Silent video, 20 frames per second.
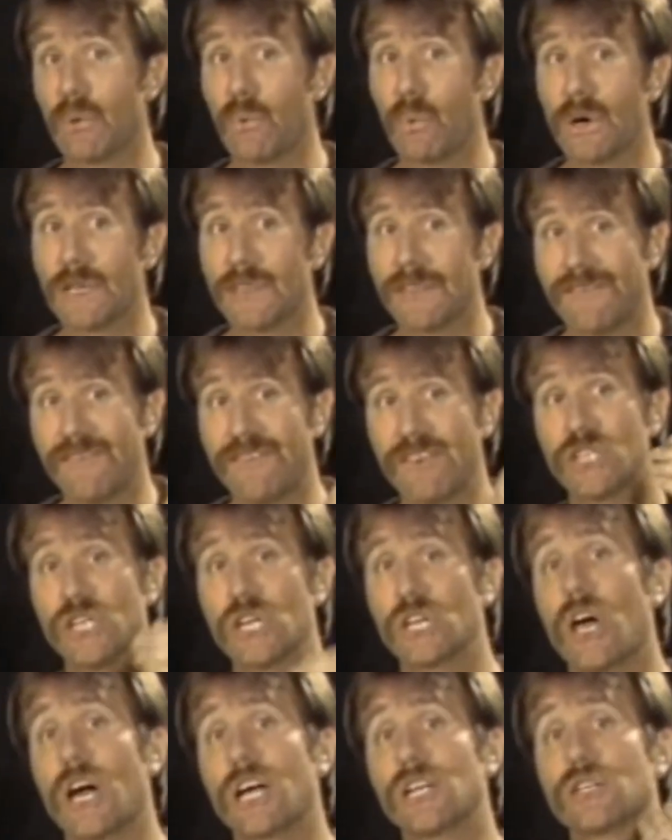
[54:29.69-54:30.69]
what the
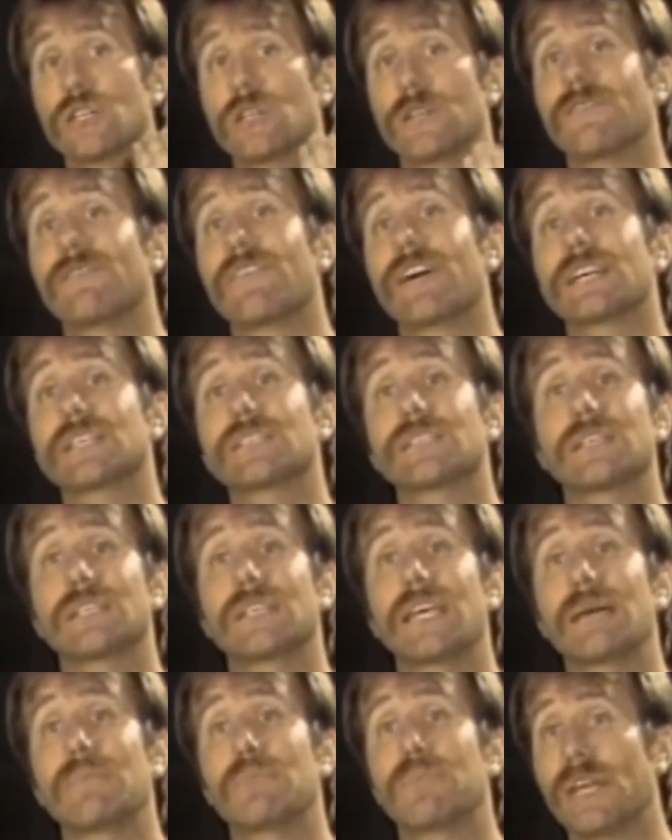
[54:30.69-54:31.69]
physiological effects that
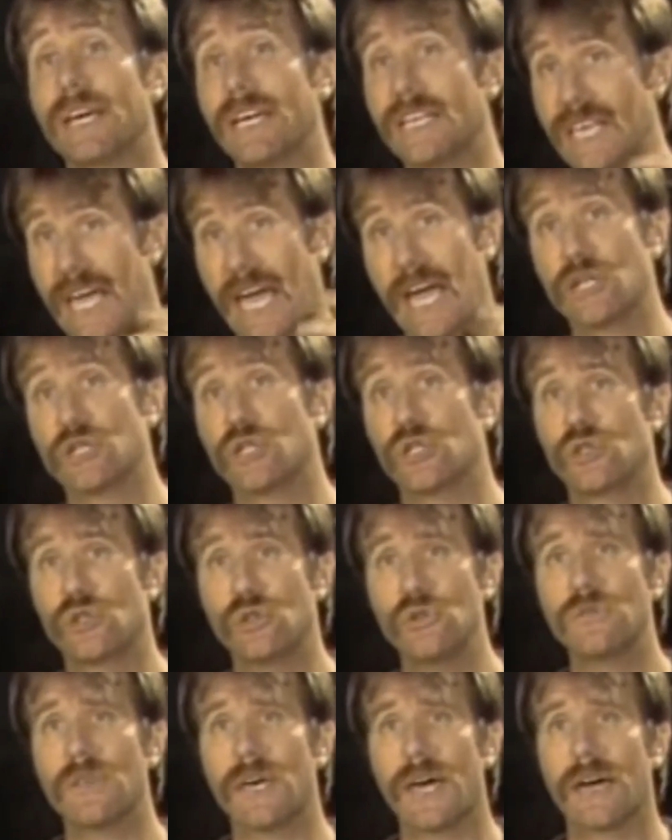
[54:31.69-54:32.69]
take place as you
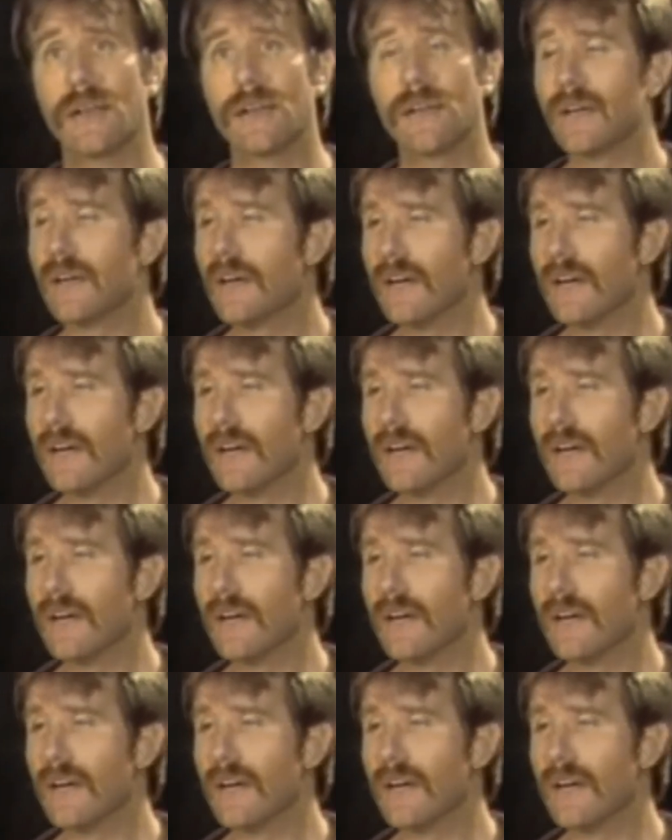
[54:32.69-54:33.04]
do that,